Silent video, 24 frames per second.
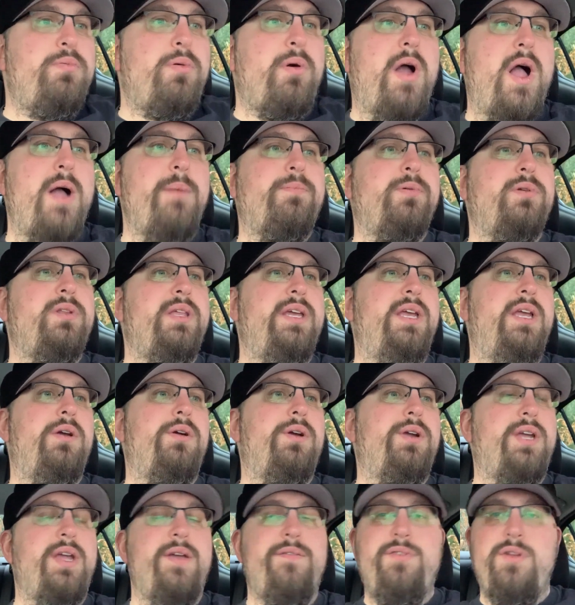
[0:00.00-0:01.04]
properly
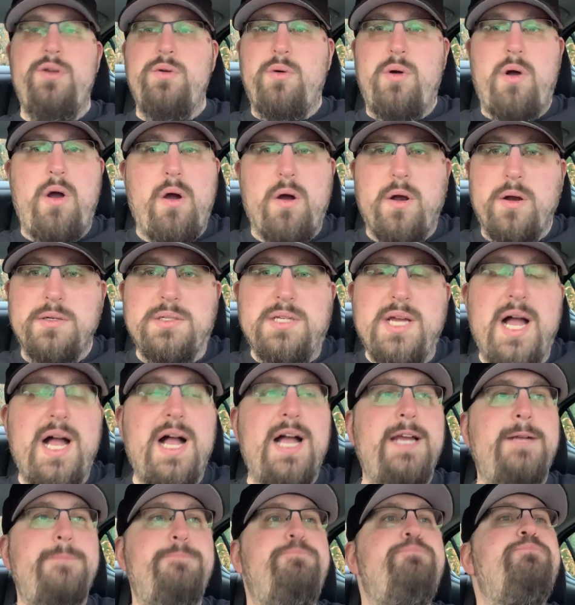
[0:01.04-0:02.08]
or give you a hard
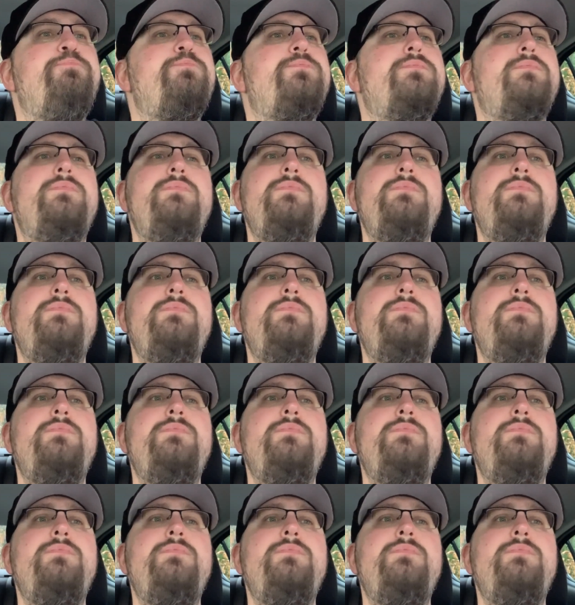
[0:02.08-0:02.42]
time.